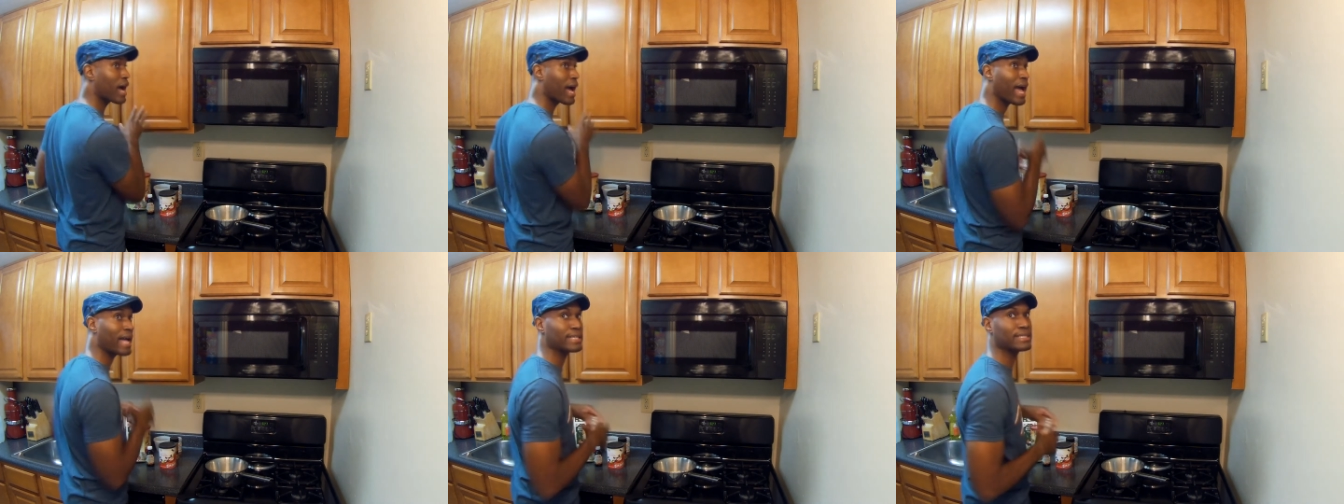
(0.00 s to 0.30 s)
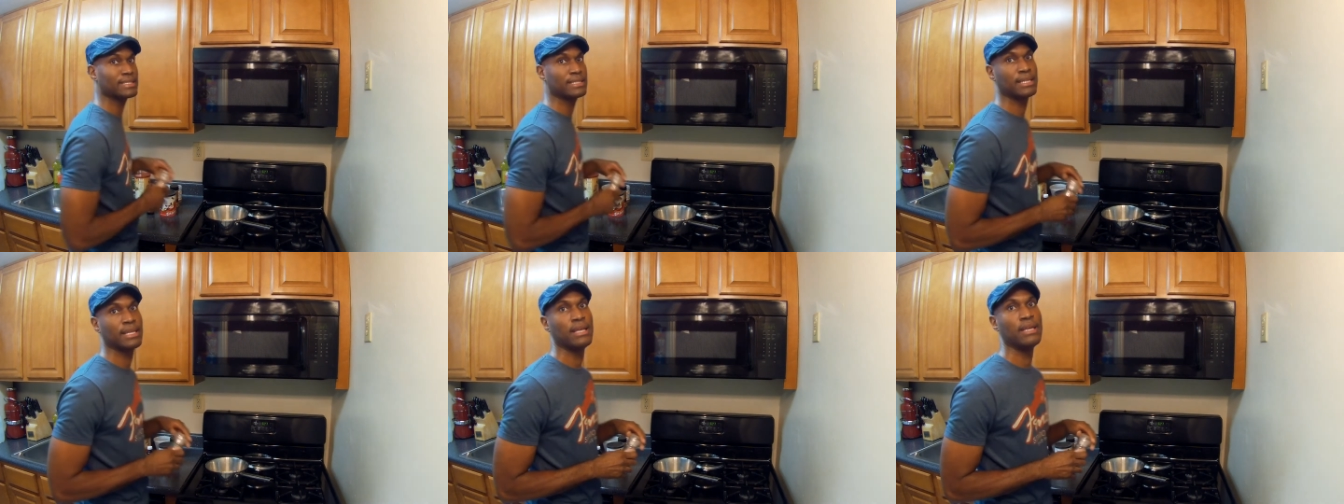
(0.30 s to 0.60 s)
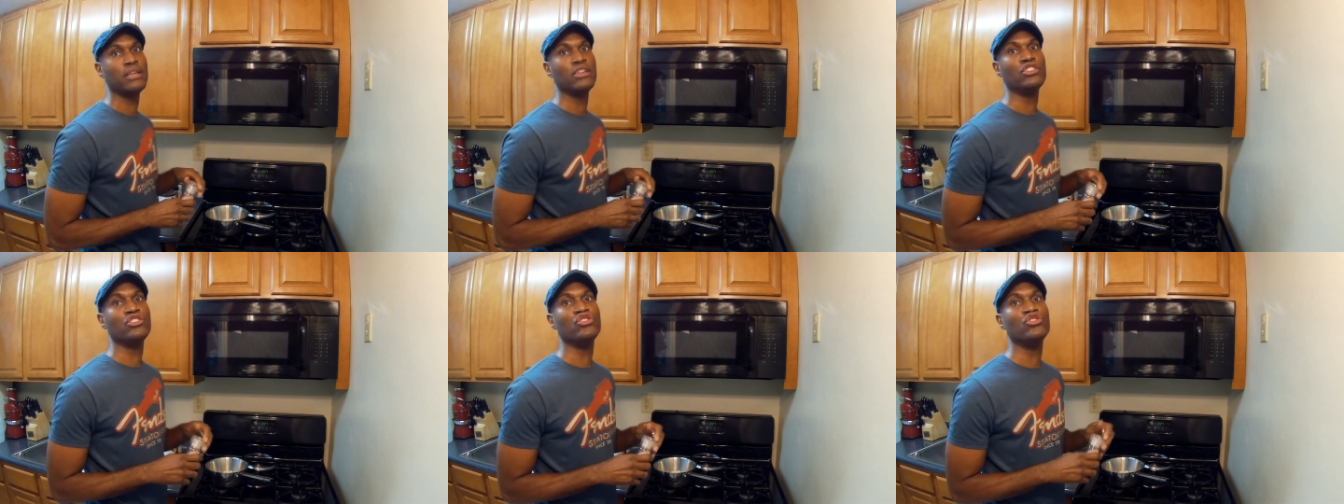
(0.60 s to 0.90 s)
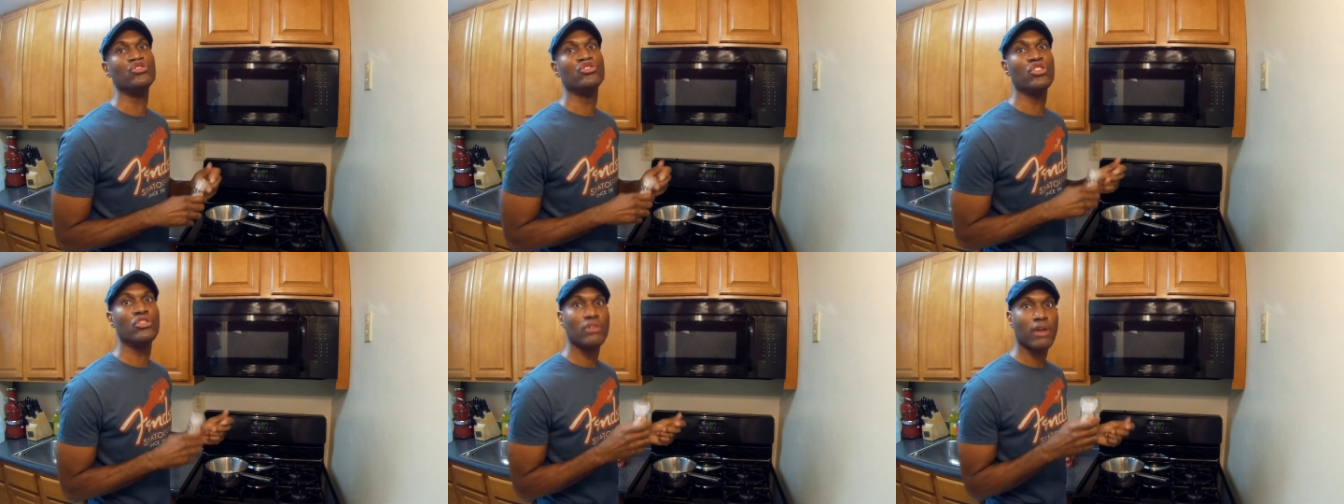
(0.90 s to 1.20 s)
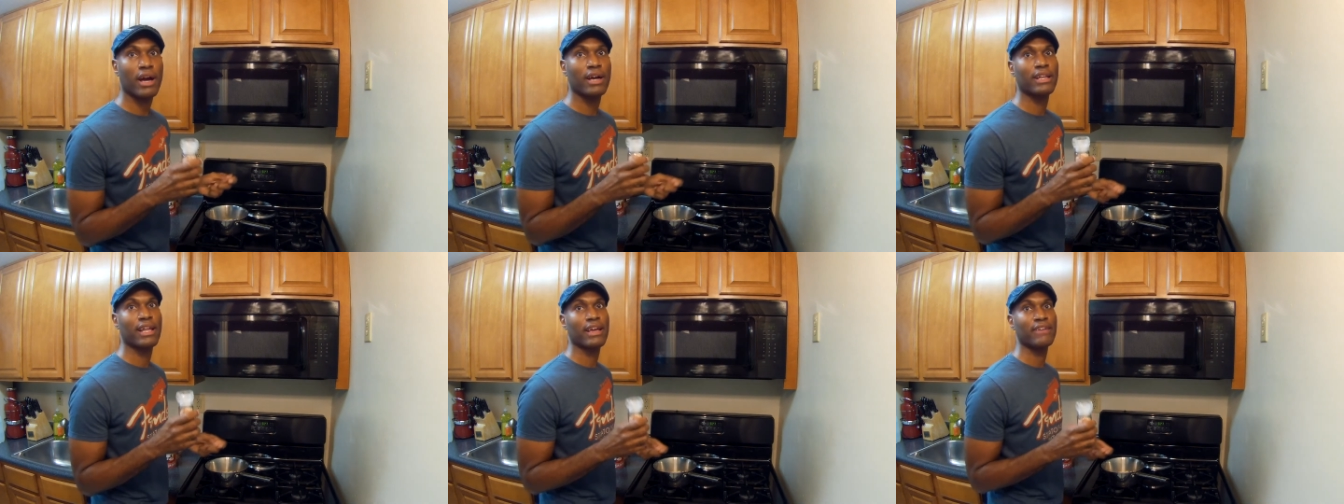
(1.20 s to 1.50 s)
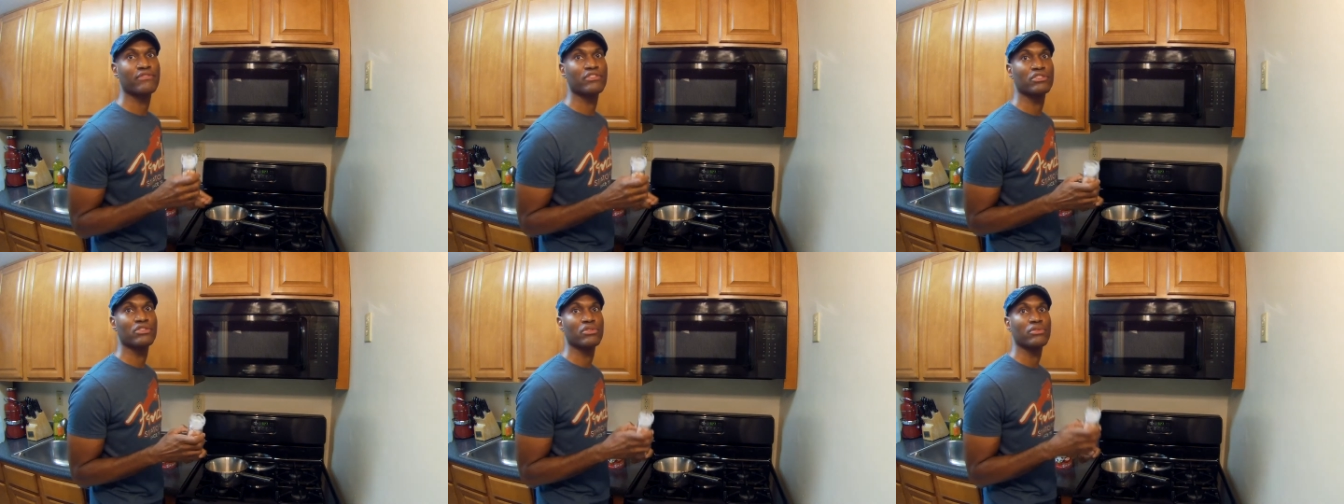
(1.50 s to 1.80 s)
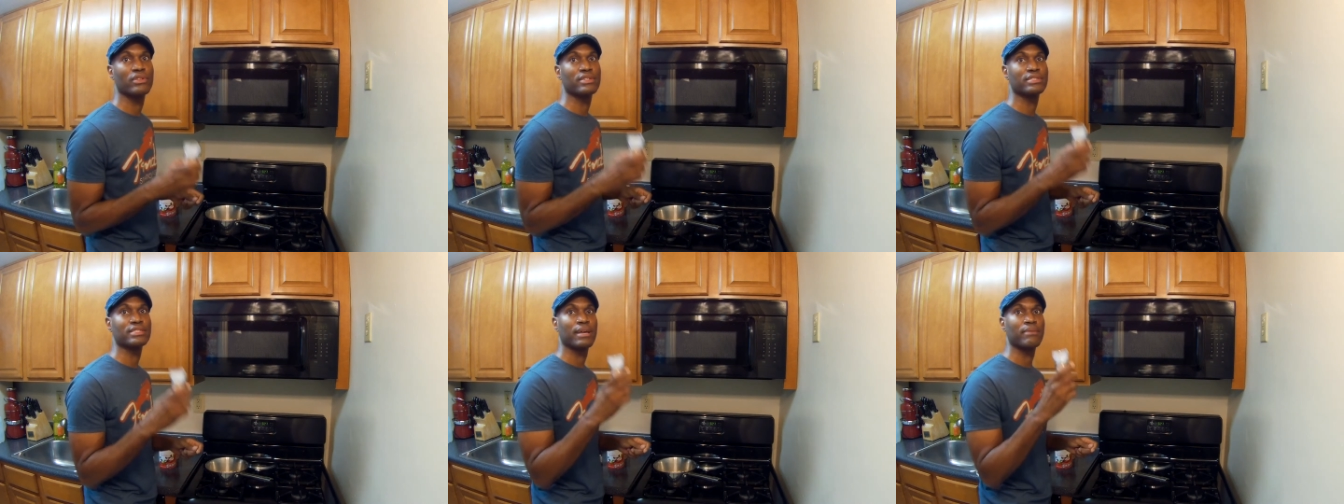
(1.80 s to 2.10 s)
not, you do not have to do
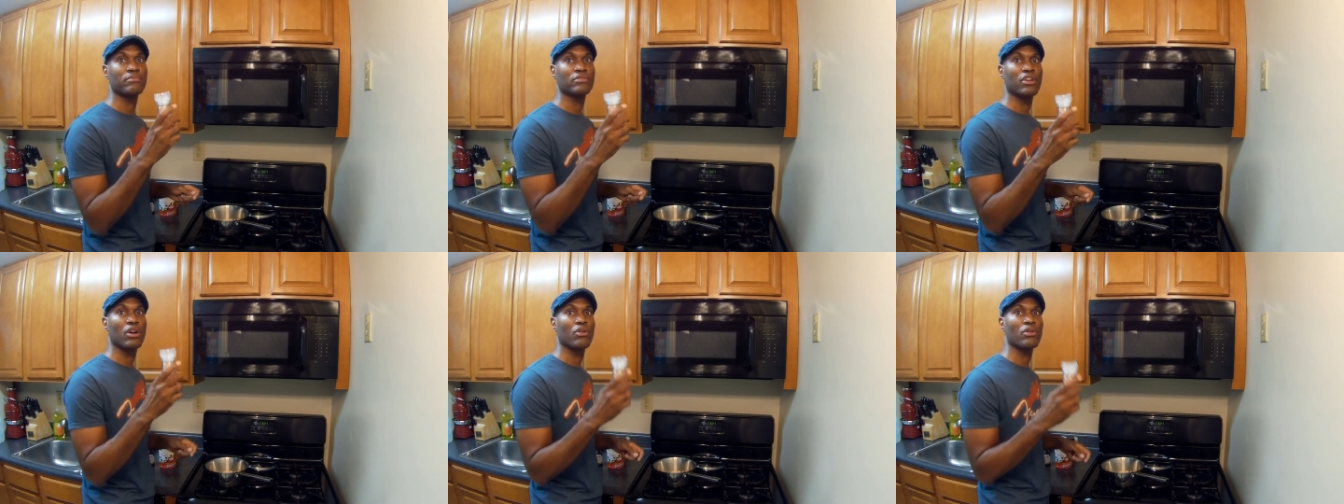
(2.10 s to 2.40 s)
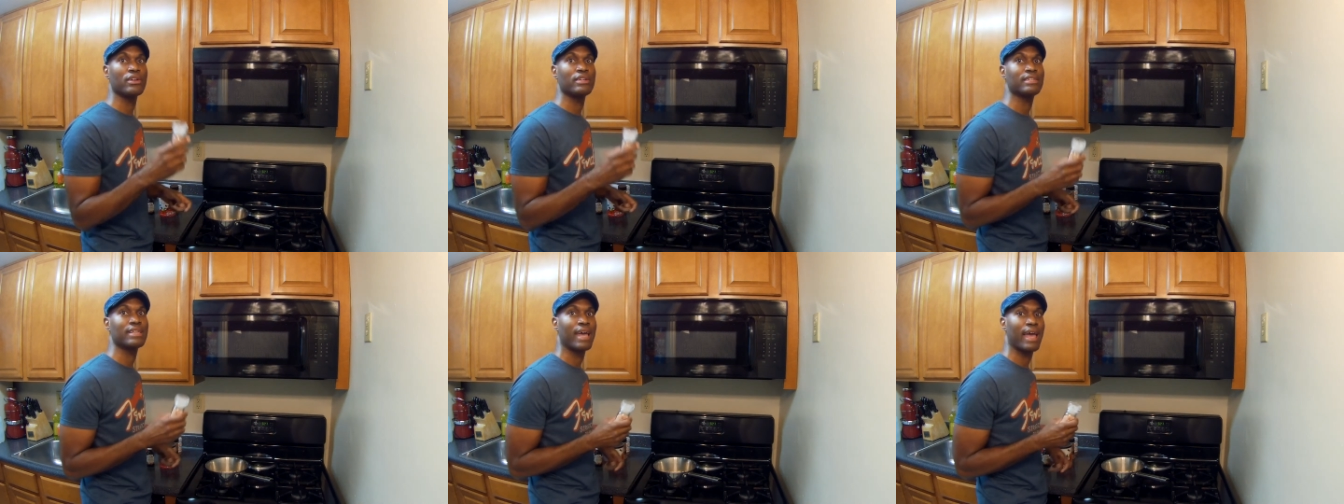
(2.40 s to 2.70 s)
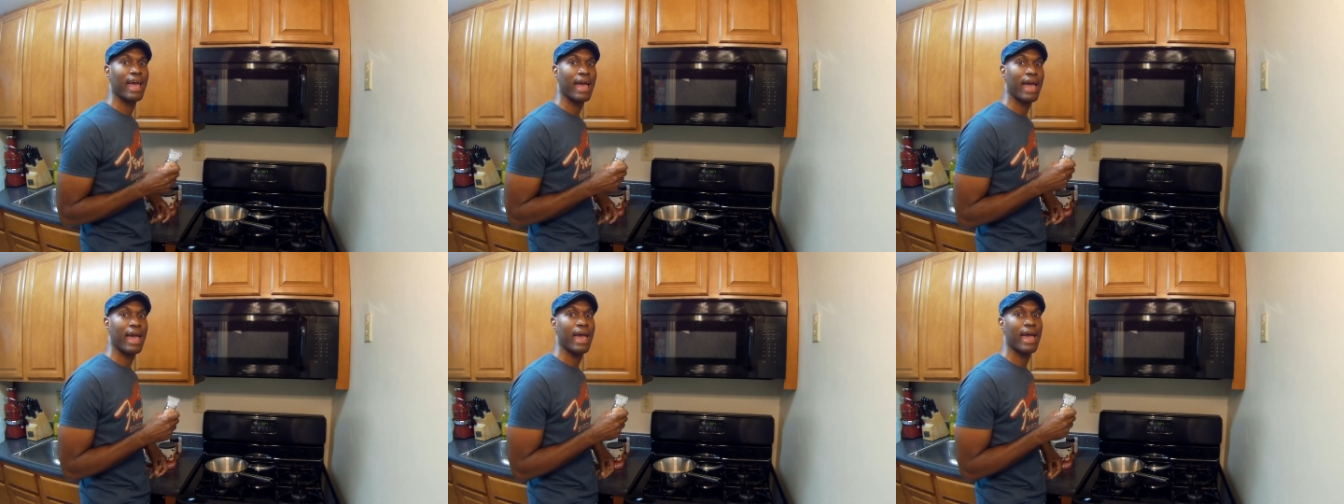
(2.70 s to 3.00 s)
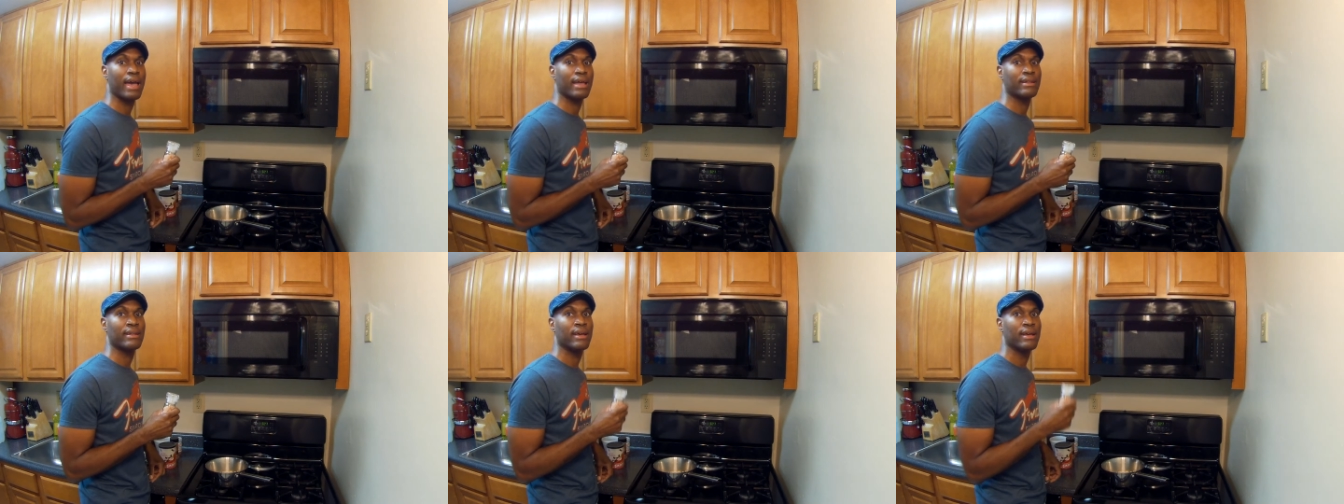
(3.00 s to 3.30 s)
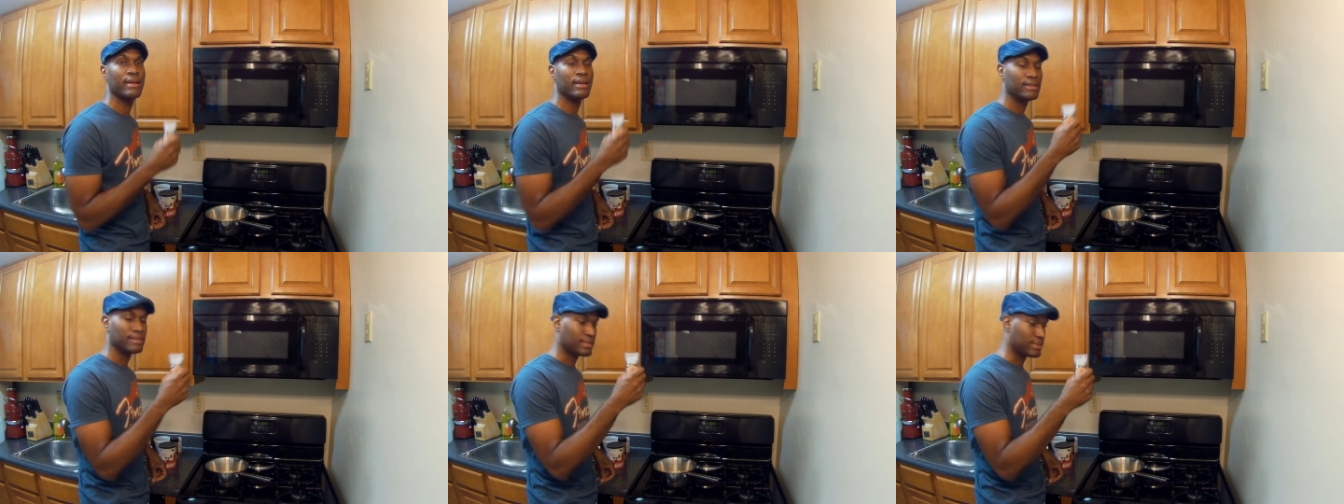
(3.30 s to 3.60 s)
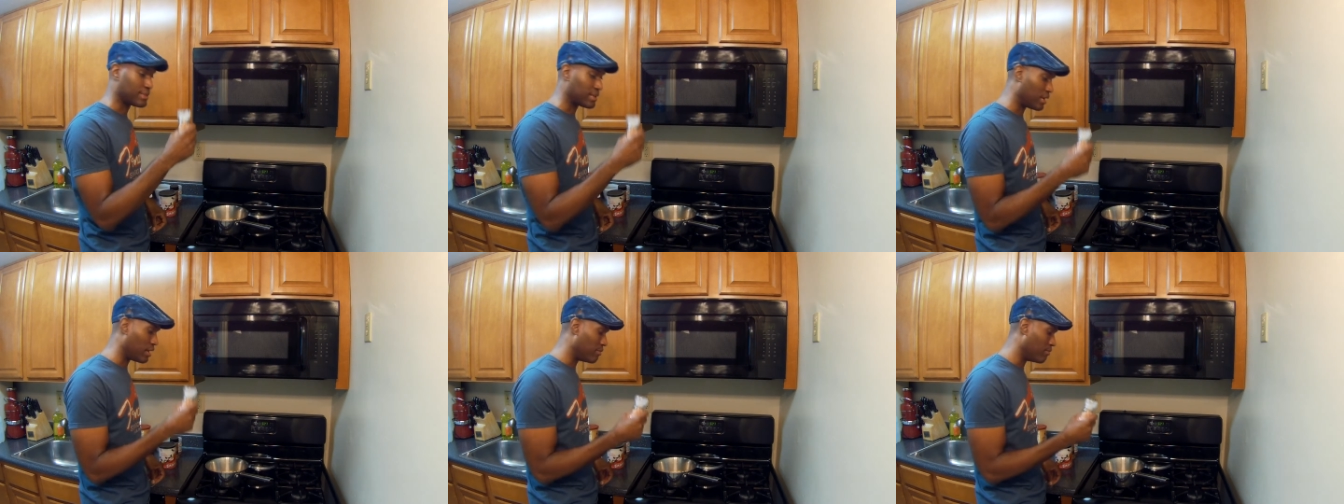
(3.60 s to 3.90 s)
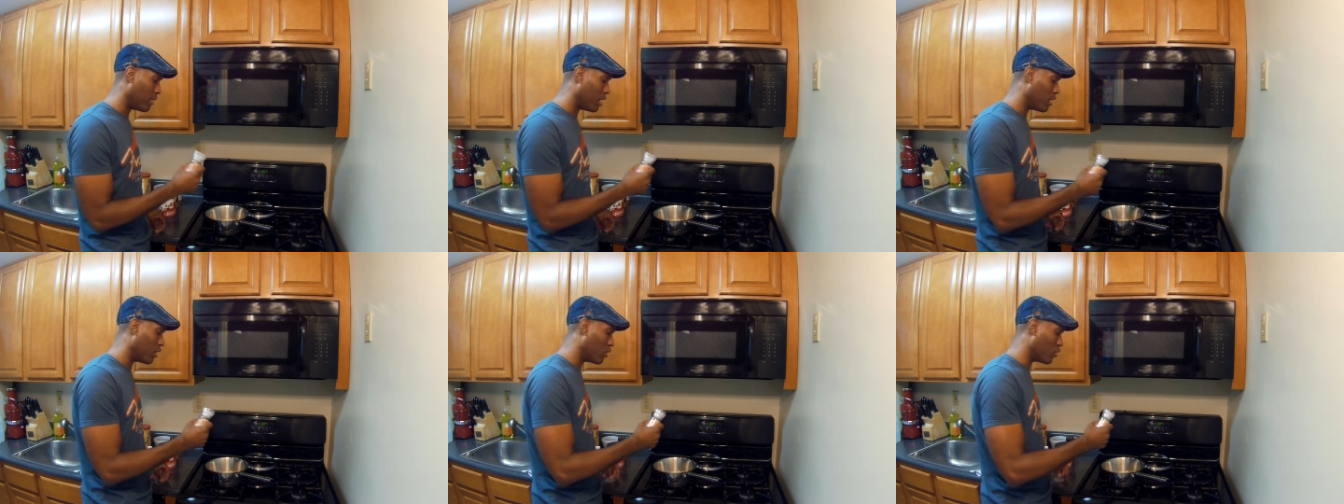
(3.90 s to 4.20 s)
this. I'm going to add some
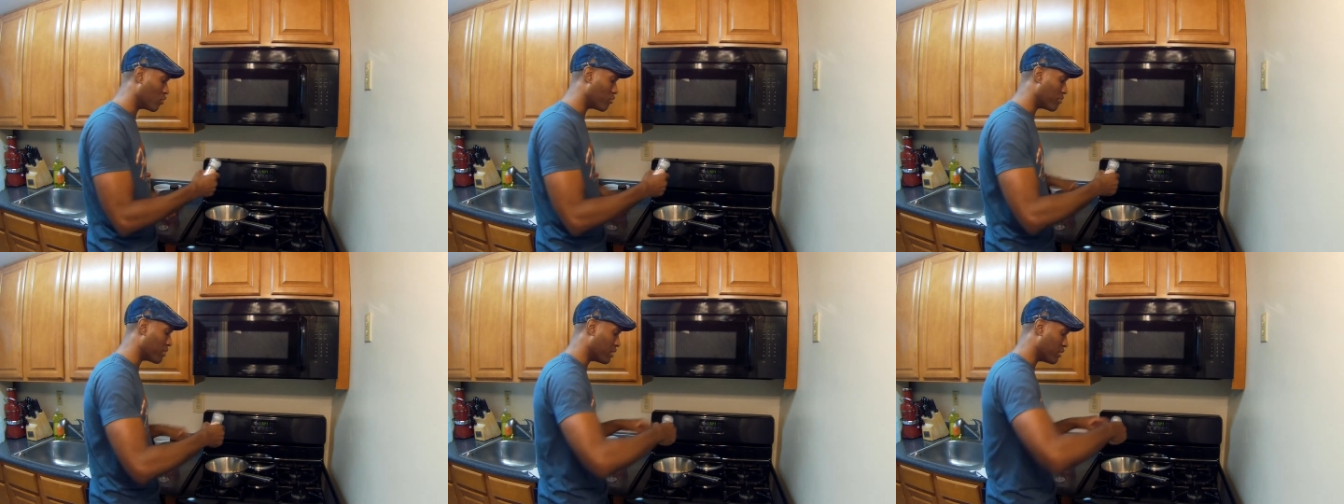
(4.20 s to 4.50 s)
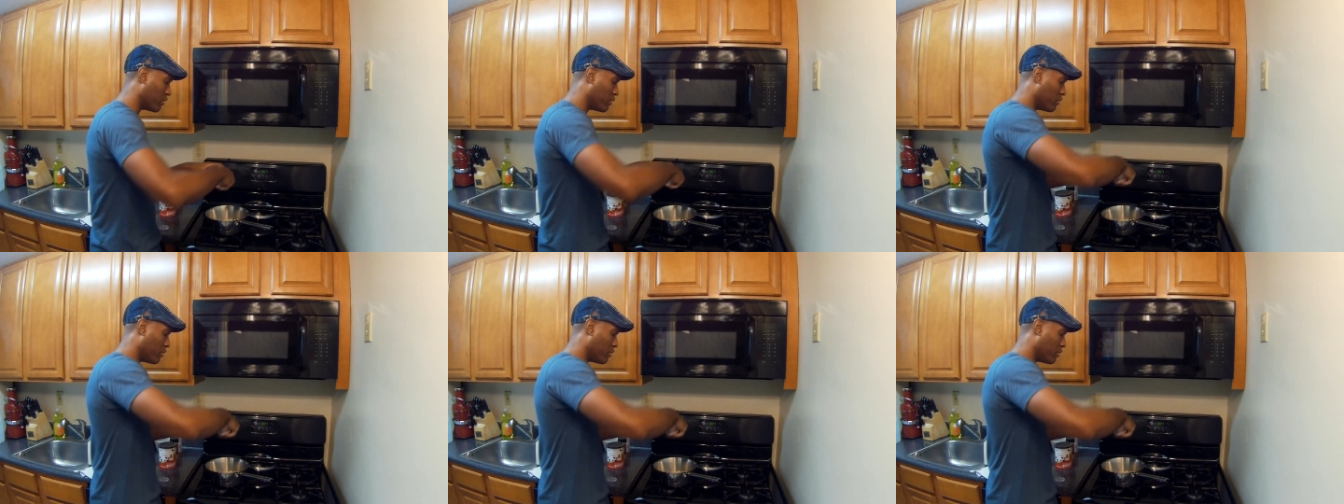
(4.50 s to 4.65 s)
oatmeal.